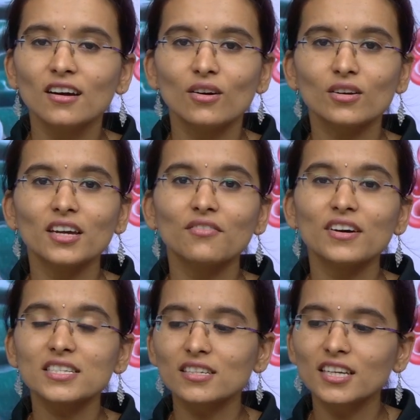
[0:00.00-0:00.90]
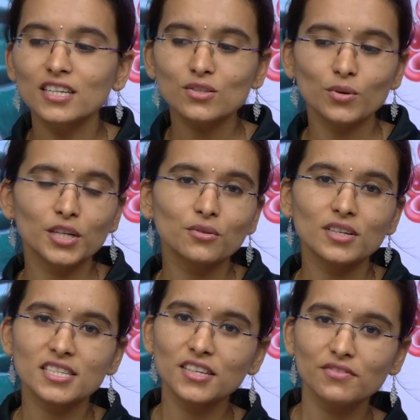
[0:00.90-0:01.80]
okay, first he is going to
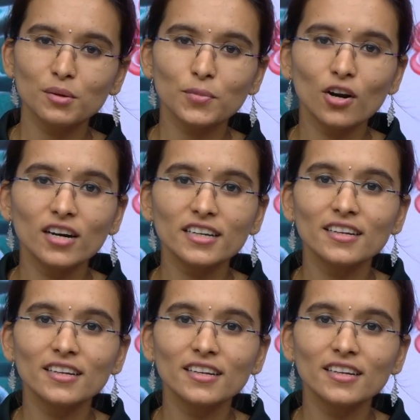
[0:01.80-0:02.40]
receive the product